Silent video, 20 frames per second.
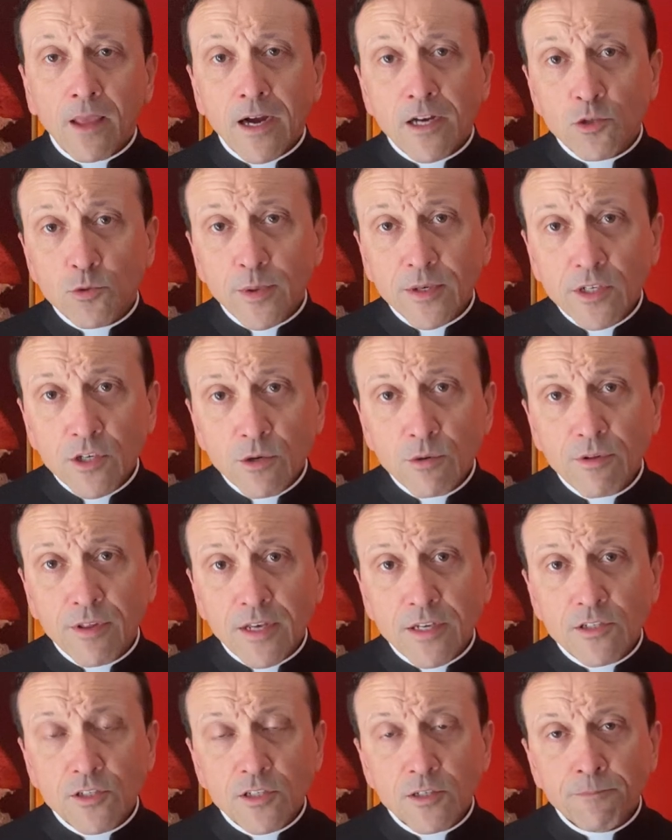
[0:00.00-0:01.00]
as we do
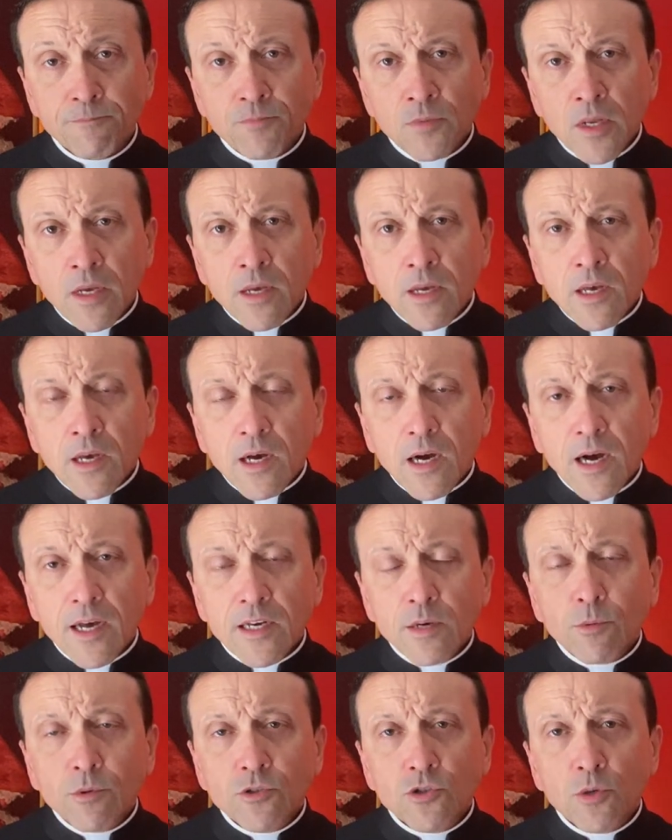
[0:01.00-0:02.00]
this.
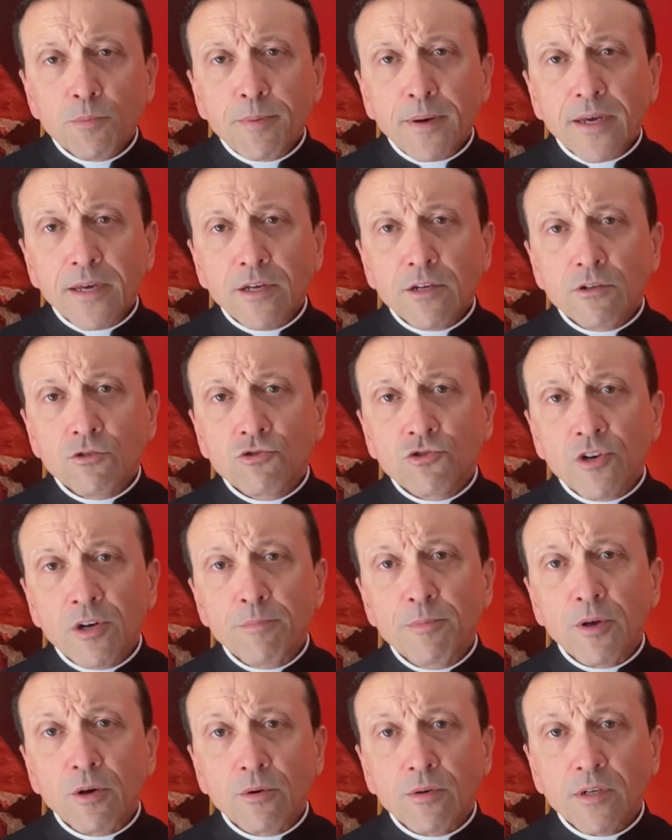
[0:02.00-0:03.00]
And I want to pay
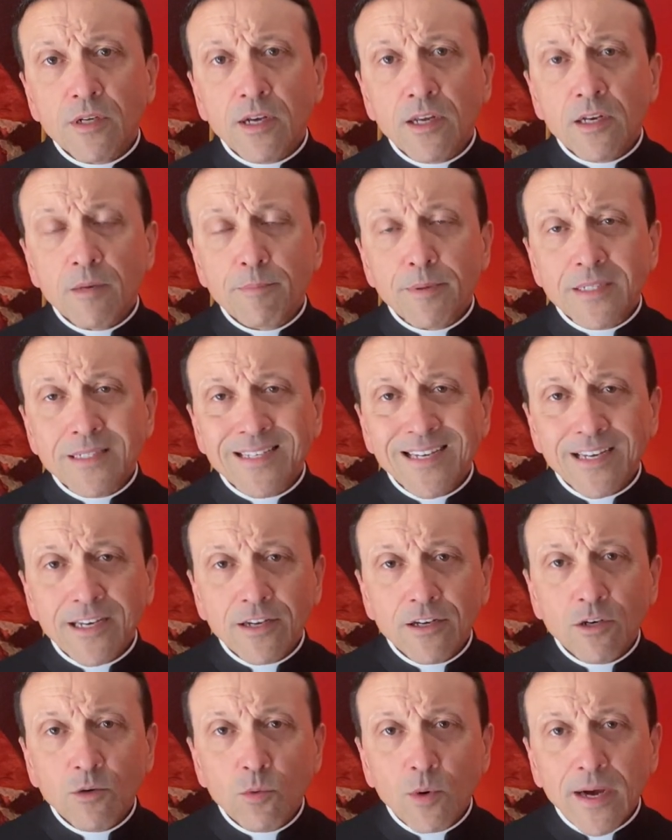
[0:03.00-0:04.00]
tribute in a
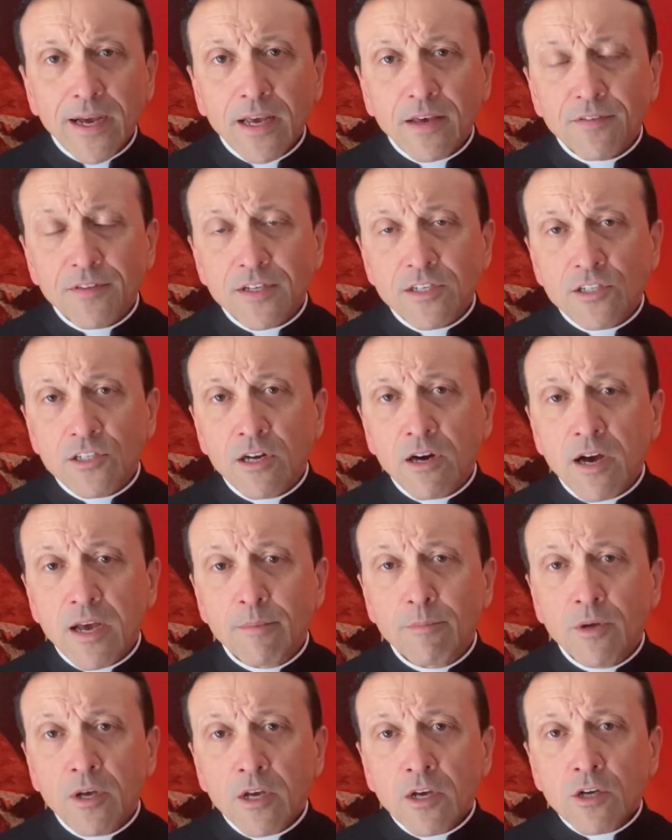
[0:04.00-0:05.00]
particular way at this
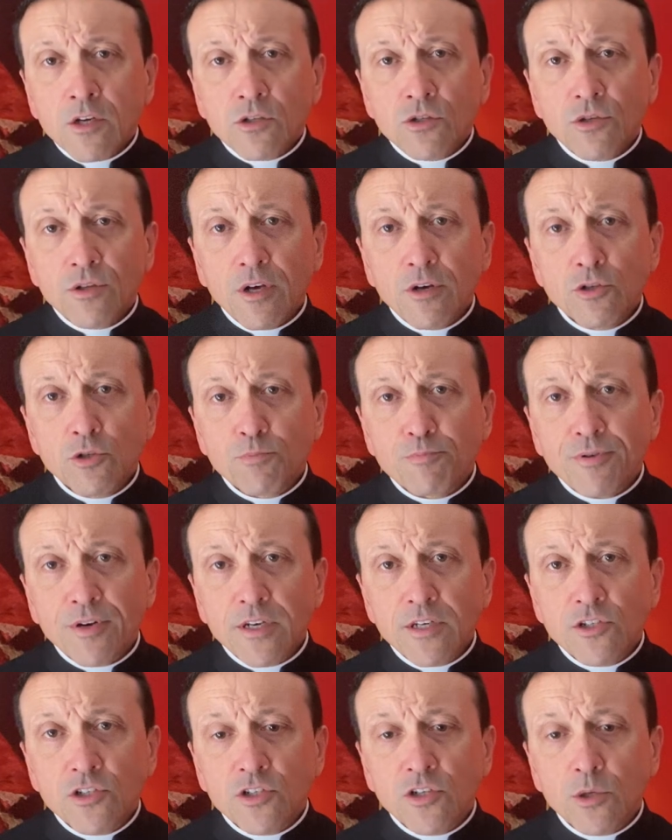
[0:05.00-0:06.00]
time to those
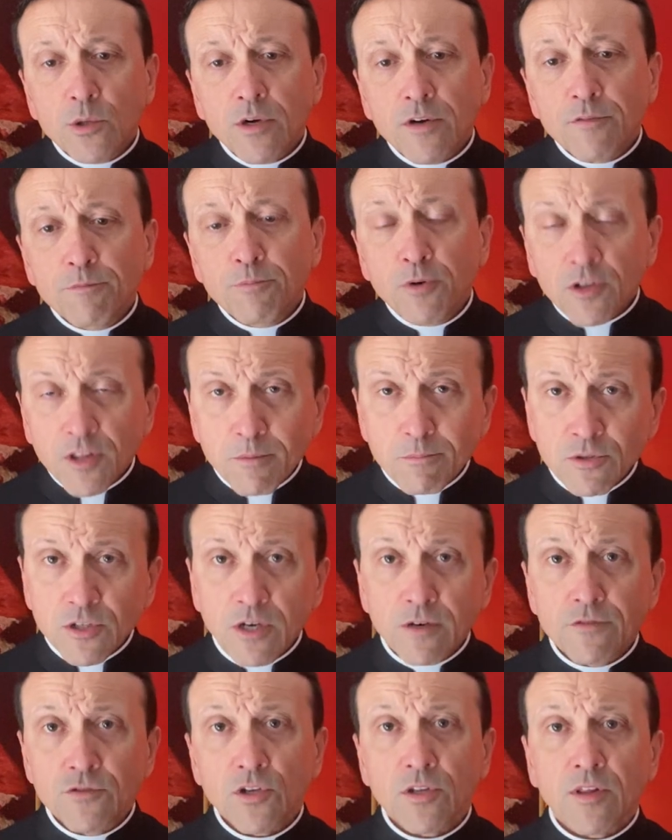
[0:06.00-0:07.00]
priests who have put
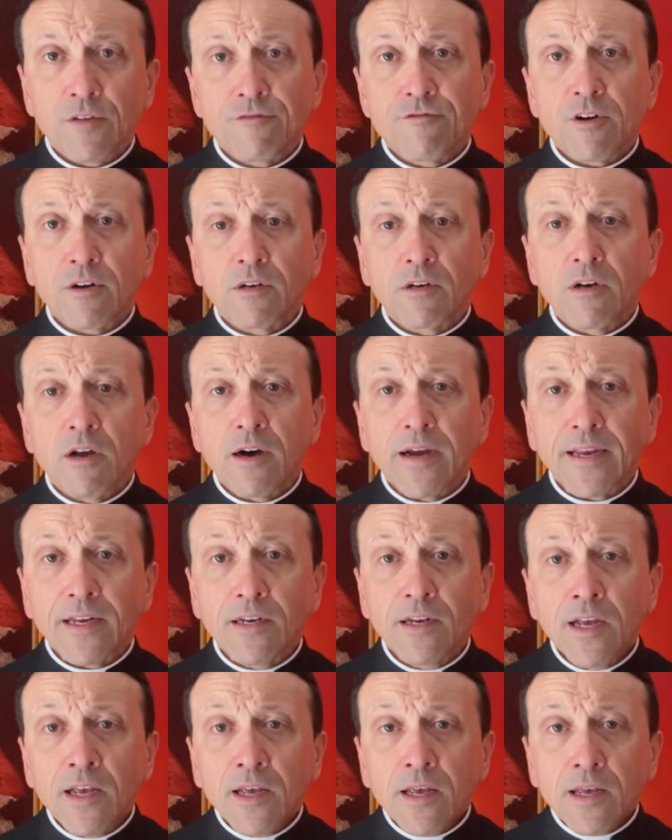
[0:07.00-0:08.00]
themselves on the front
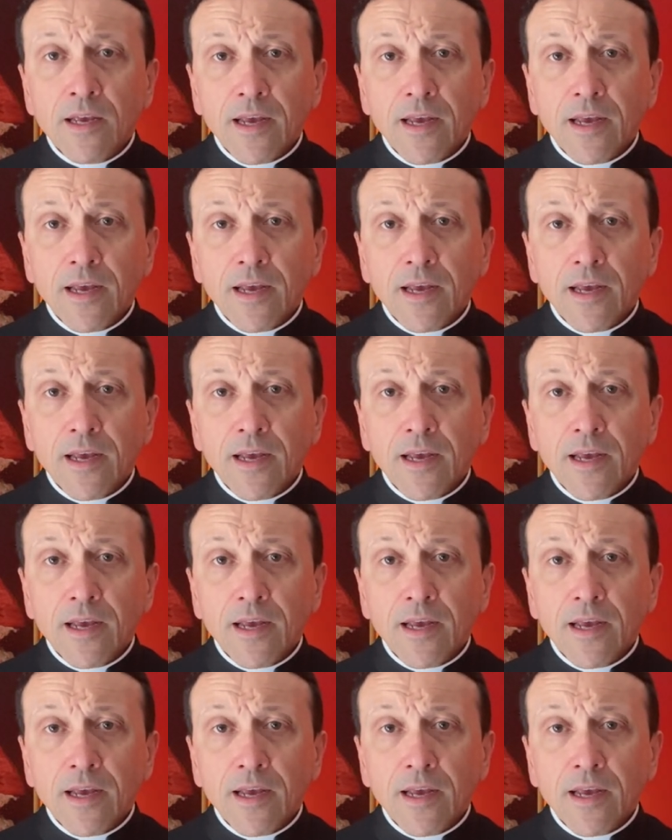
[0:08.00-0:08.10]
line